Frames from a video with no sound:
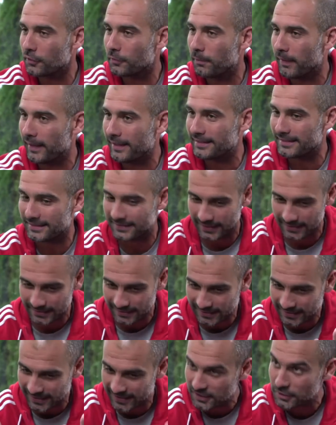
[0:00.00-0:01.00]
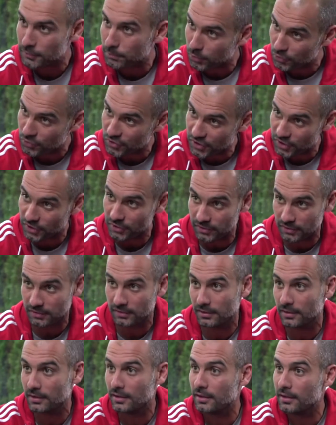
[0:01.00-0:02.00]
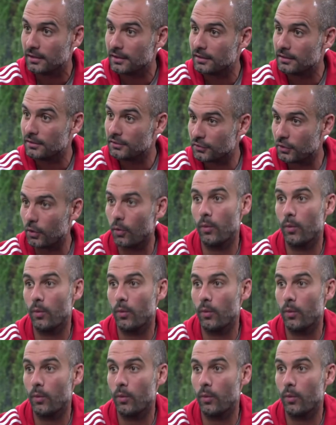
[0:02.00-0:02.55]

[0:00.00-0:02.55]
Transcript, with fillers: of players stand his position mm -hmm. so